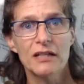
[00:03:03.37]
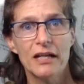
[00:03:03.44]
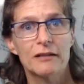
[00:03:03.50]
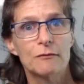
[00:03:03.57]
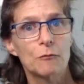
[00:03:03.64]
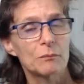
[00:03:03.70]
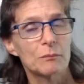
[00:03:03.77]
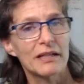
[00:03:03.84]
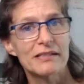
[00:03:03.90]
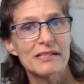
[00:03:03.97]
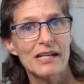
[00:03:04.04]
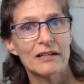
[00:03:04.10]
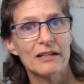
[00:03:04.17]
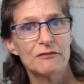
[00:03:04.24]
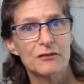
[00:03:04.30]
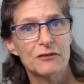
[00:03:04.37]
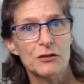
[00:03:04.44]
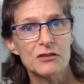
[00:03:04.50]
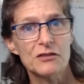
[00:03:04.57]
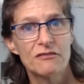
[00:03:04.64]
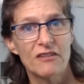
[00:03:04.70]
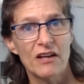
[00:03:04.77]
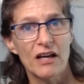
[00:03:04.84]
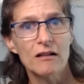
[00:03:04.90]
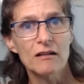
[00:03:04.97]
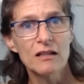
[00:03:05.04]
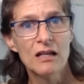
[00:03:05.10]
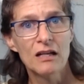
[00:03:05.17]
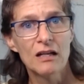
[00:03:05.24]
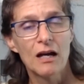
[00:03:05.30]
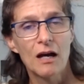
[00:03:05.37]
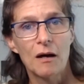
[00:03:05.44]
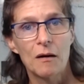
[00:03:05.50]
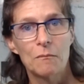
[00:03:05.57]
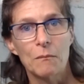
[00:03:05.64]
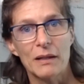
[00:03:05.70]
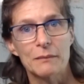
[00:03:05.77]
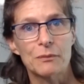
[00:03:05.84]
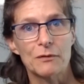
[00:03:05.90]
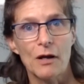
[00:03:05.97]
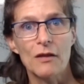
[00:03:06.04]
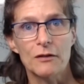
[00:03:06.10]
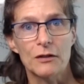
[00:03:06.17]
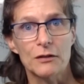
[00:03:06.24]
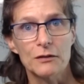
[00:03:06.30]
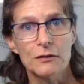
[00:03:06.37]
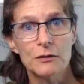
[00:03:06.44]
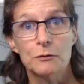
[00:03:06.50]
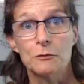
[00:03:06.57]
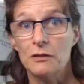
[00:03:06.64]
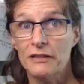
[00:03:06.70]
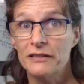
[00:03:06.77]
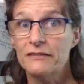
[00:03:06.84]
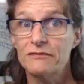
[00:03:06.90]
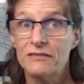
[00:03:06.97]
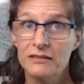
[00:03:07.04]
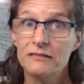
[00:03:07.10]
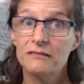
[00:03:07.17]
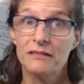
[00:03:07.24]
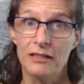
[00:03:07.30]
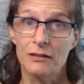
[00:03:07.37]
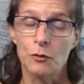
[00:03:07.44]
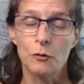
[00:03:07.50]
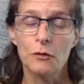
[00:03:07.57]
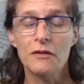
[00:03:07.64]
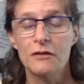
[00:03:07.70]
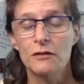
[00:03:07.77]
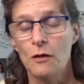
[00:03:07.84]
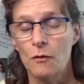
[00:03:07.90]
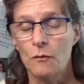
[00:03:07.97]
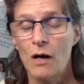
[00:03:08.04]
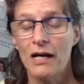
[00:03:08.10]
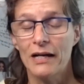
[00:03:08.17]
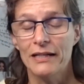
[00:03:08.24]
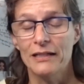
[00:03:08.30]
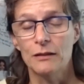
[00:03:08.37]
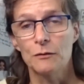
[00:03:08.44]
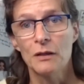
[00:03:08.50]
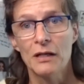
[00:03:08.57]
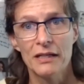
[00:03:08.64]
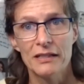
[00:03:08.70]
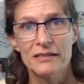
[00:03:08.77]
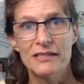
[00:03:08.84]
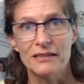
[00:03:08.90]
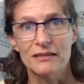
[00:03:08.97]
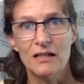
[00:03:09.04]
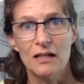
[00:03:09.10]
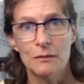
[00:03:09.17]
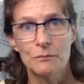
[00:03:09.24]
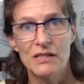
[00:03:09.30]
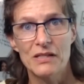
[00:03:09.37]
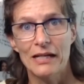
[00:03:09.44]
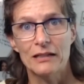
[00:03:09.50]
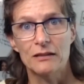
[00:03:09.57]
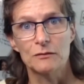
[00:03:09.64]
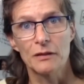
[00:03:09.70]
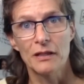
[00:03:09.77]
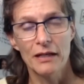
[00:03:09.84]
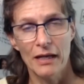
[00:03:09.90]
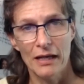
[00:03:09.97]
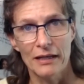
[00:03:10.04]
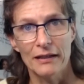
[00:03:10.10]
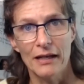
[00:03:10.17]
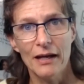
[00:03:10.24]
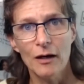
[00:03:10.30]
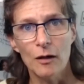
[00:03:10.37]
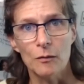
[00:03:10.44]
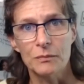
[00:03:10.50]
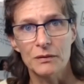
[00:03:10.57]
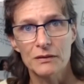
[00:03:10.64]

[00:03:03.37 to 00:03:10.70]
And when my dad first fell, my brother, who lived in northern Ohio, did come down and help.